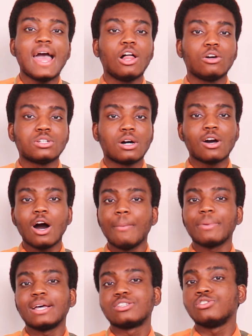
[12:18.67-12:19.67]
at outlook dot
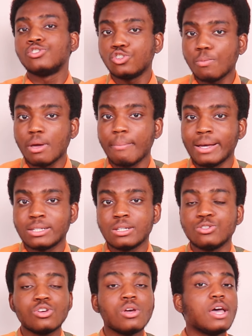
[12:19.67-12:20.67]
com. You guys can shoot me a
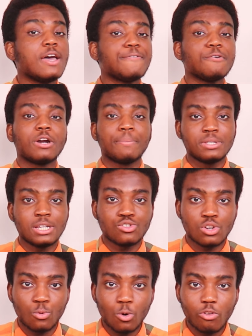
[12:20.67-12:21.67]
message if you want to
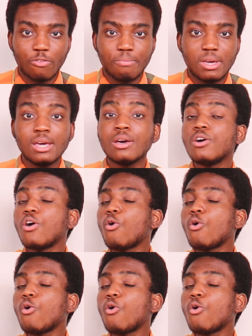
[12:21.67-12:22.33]
potentially work with me,